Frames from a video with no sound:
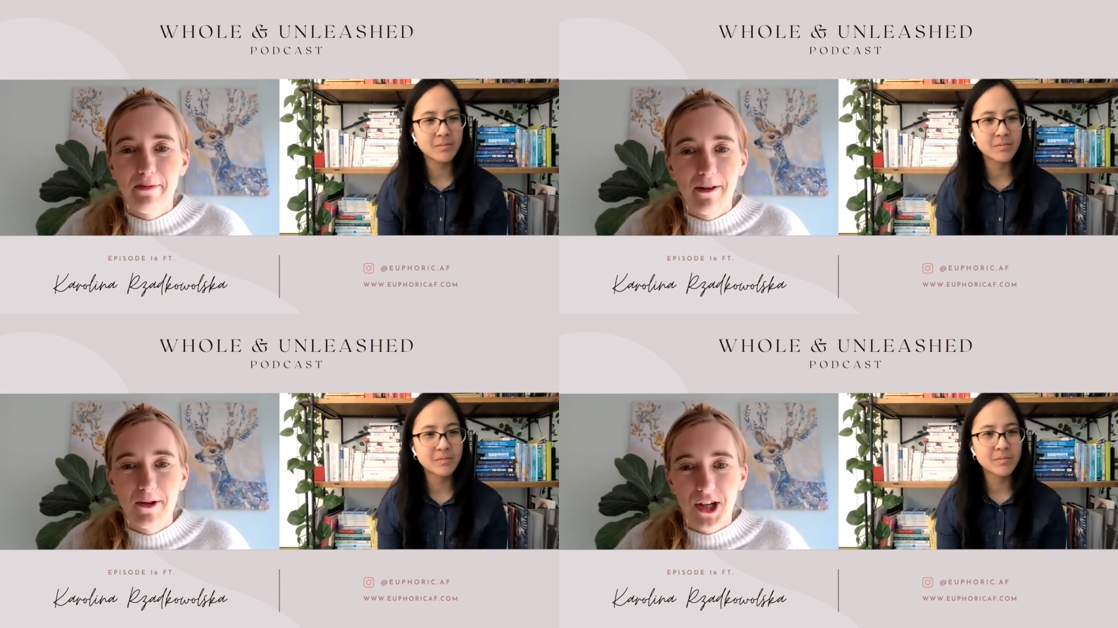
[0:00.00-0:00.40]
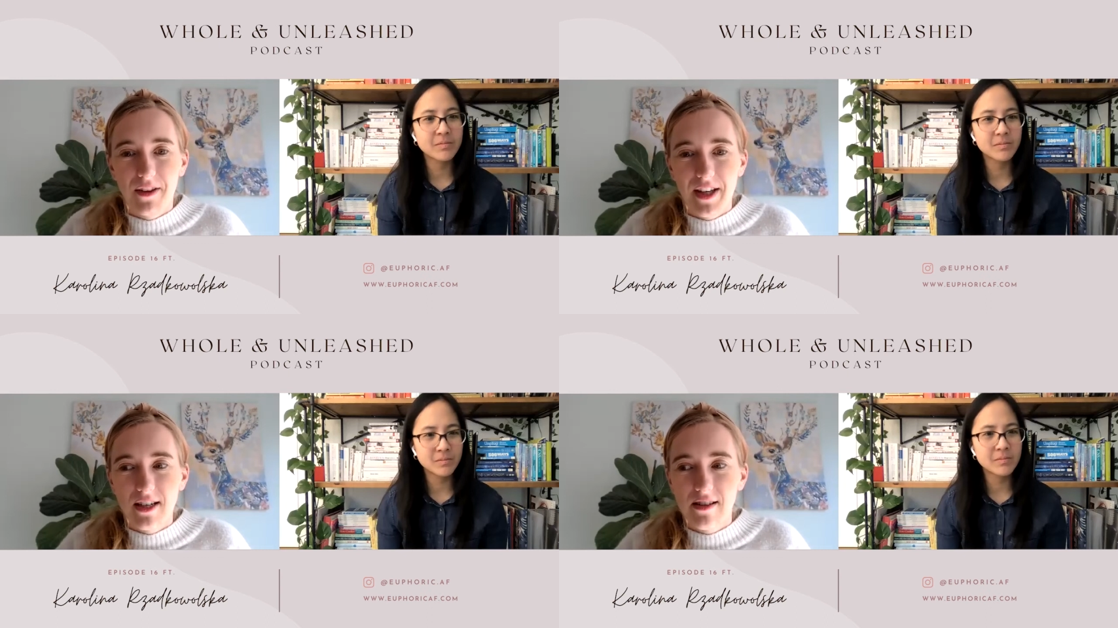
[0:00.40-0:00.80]
Speaker 1: beverage
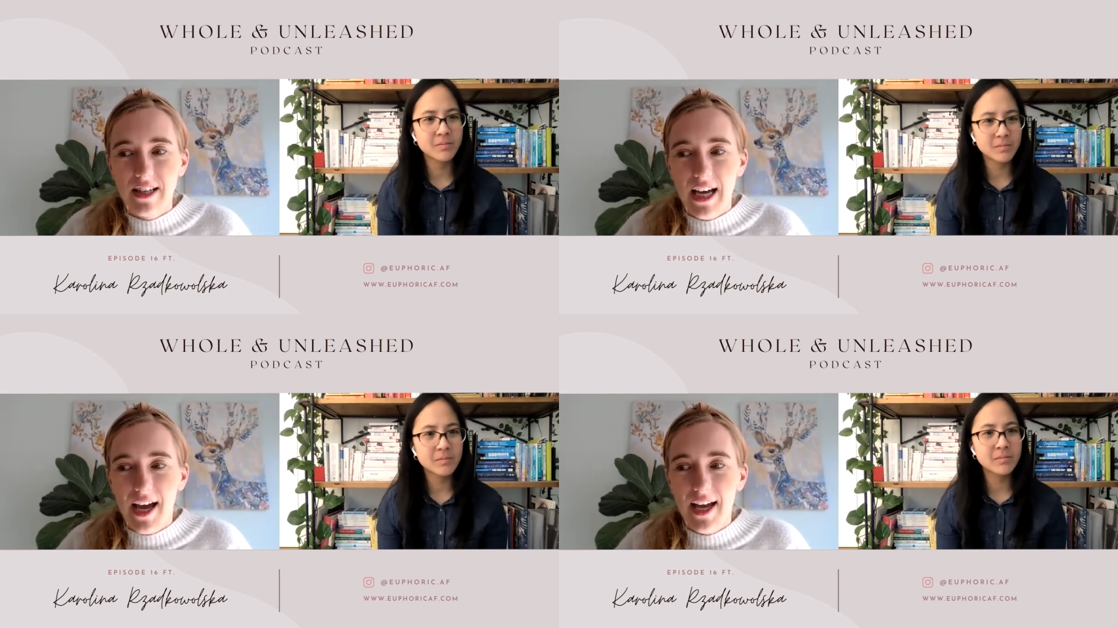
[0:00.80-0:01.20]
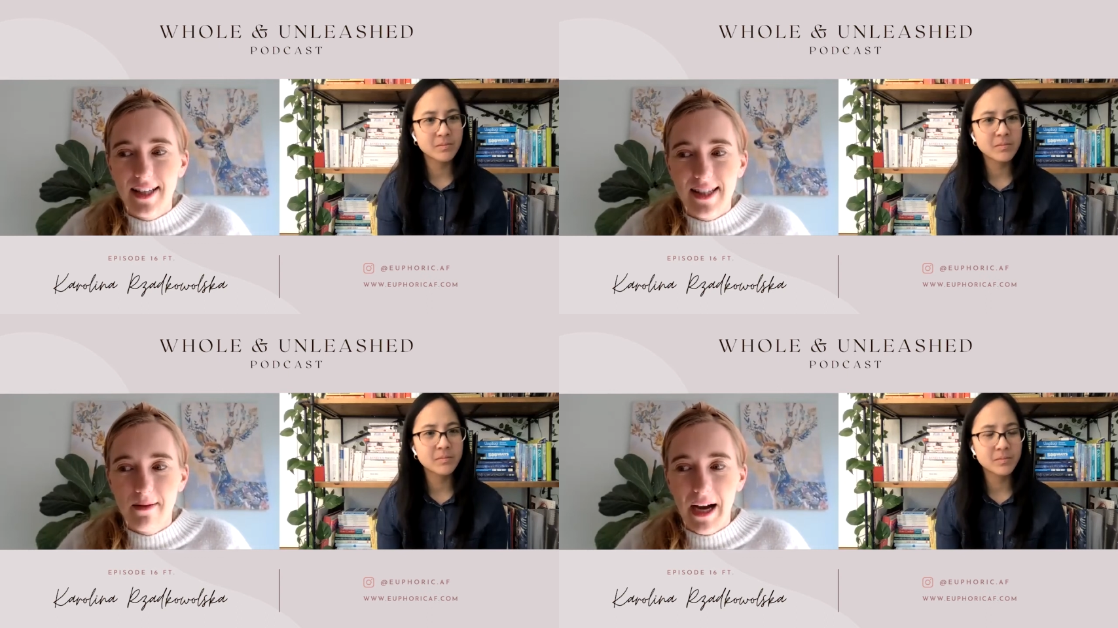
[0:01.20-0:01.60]
at the end of the day.
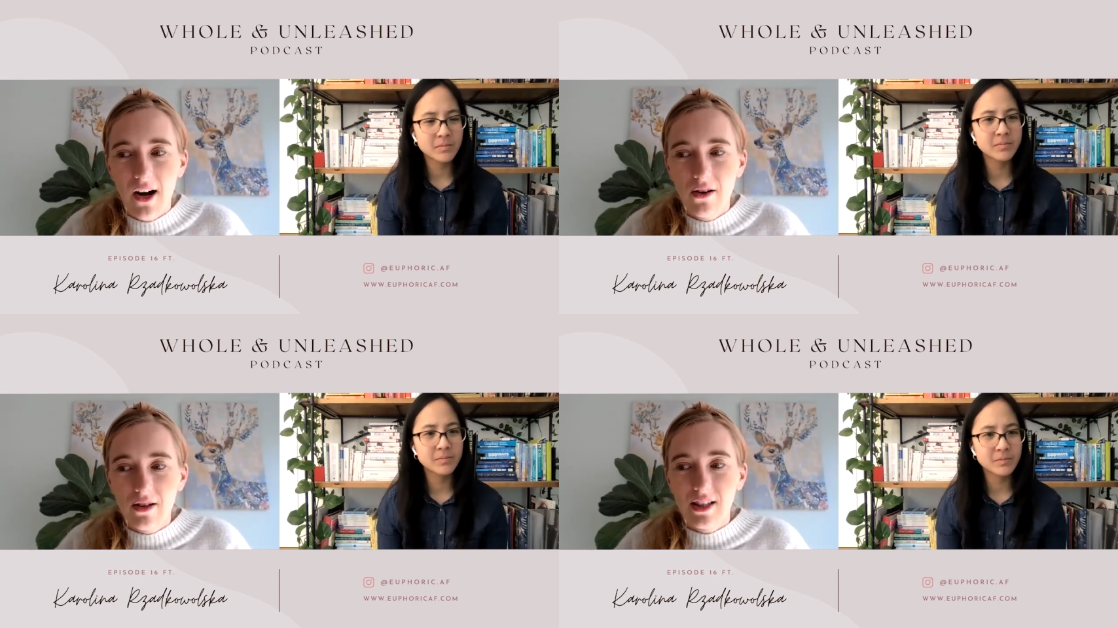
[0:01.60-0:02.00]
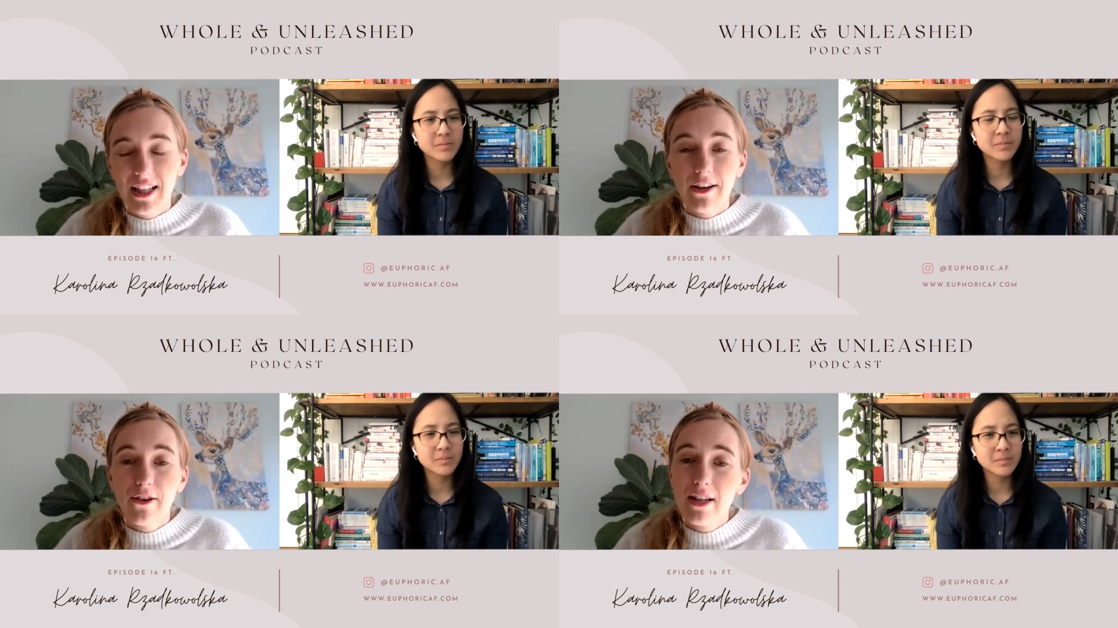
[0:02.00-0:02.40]
It's about
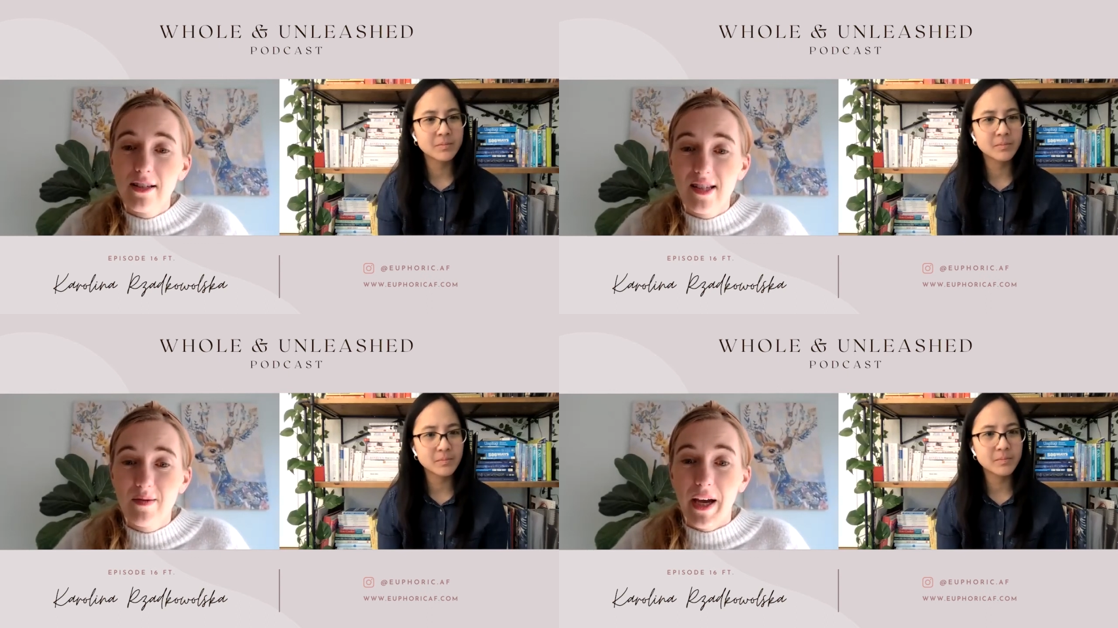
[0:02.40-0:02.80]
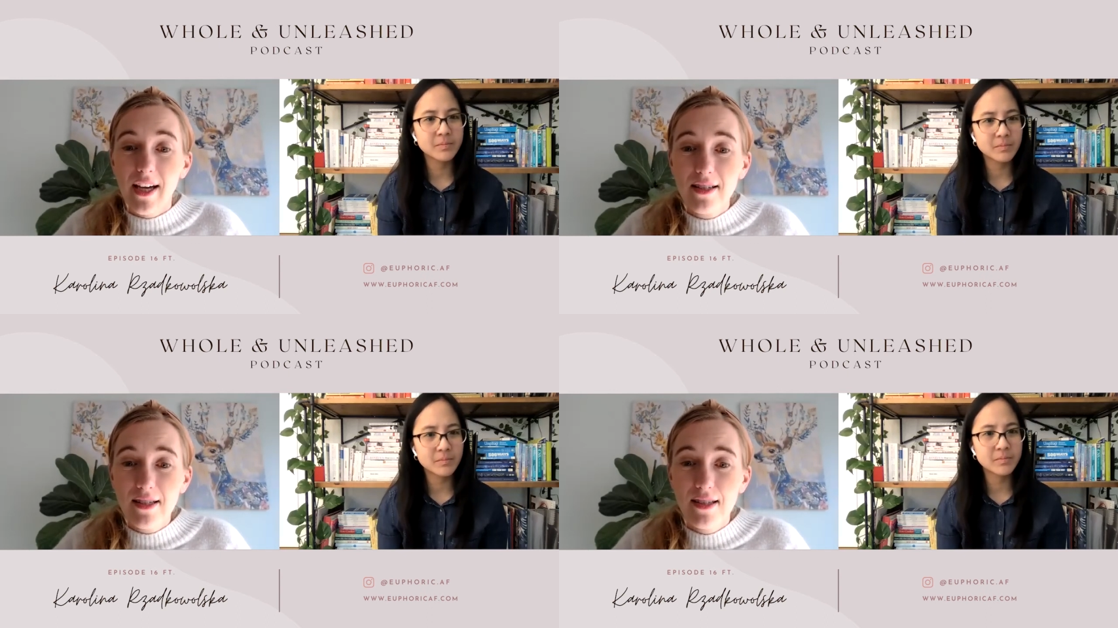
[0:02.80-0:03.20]
clearing the
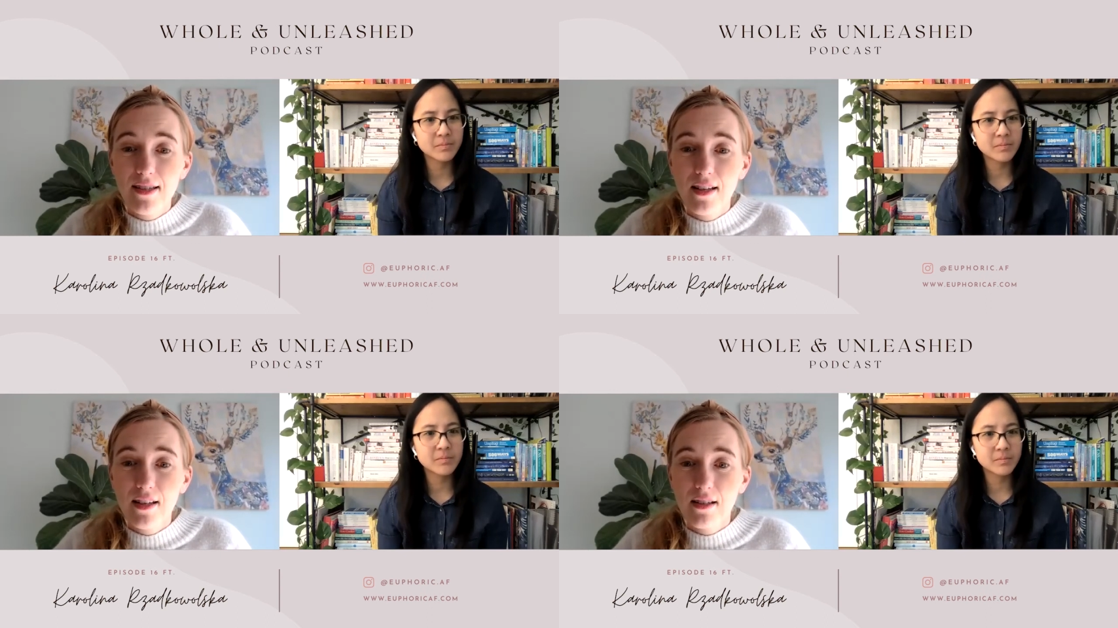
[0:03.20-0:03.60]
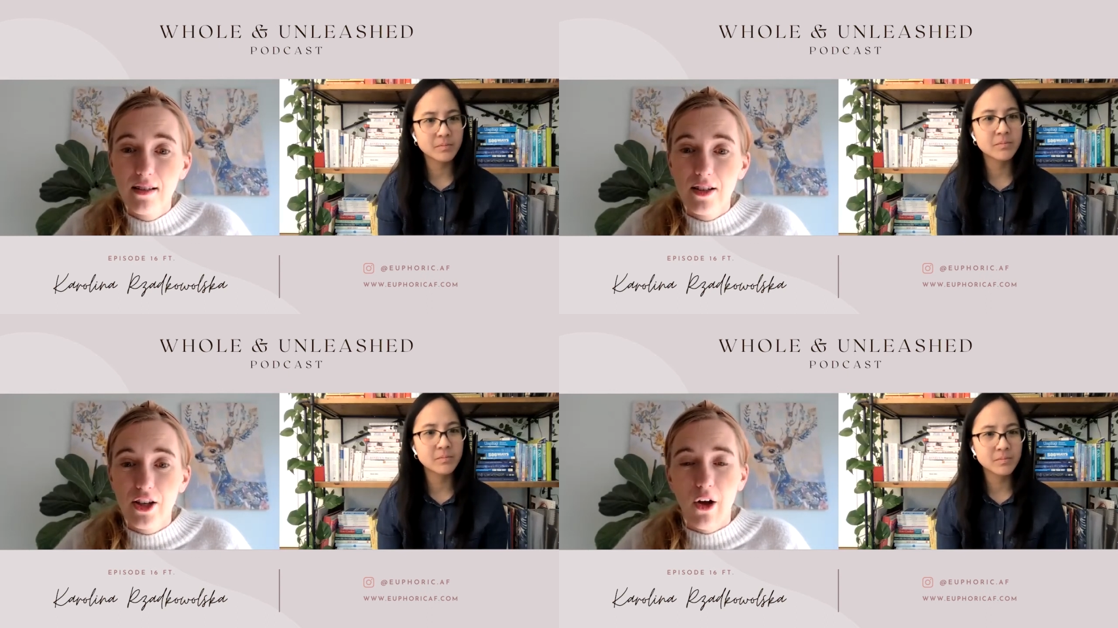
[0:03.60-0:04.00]
space.
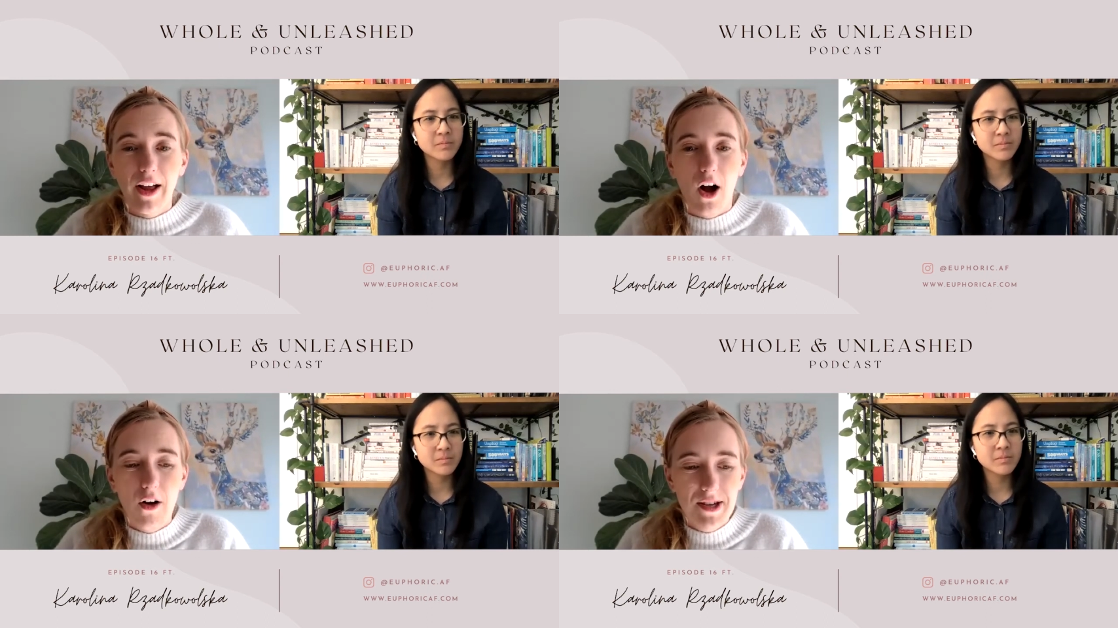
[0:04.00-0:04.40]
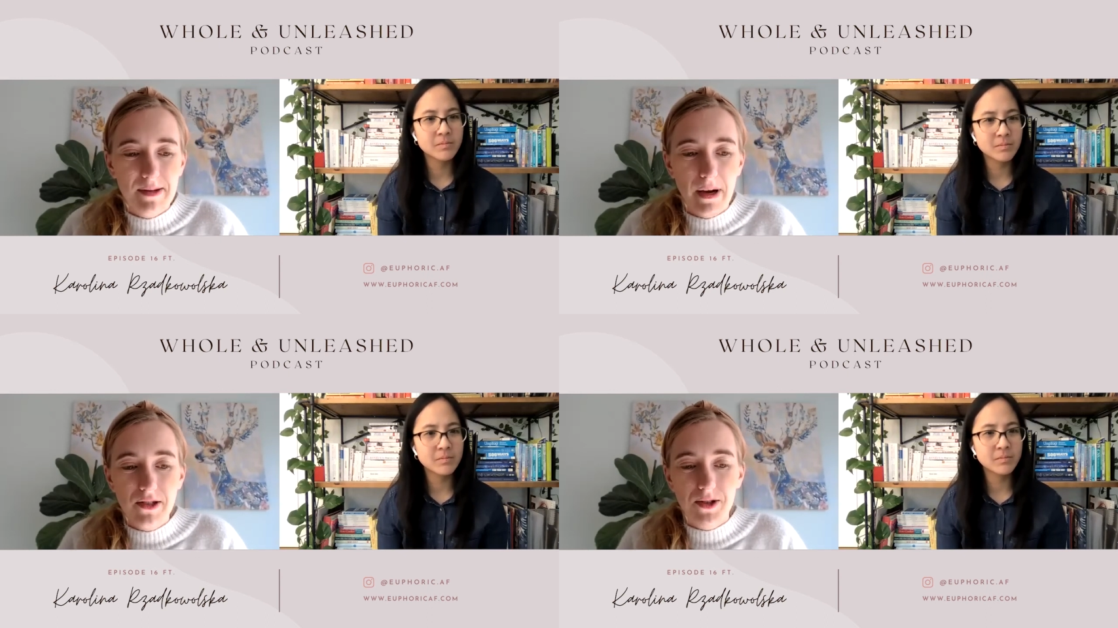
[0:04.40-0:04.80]
You know, like all this mental